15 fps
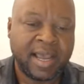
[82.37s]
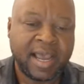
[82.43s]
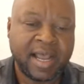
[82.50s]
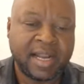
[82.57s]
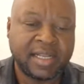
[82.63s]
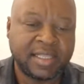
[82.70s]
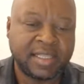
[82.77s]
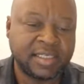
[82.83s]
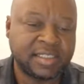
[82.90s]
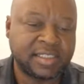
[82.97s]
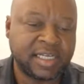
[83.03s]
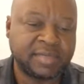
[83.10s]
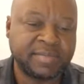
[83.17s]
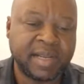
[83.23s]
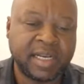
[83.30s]
And this
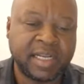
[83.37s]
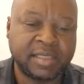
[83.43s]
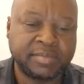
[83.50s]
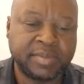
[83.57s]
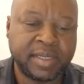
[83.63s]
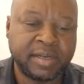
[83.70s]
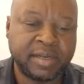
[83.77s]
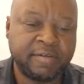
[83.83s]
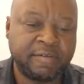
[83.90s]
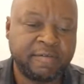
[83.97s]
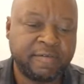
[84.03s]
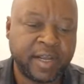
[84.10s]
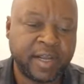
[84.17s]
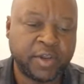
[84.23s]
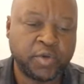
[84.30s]
statement has been
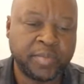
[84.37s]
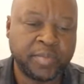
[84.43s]
very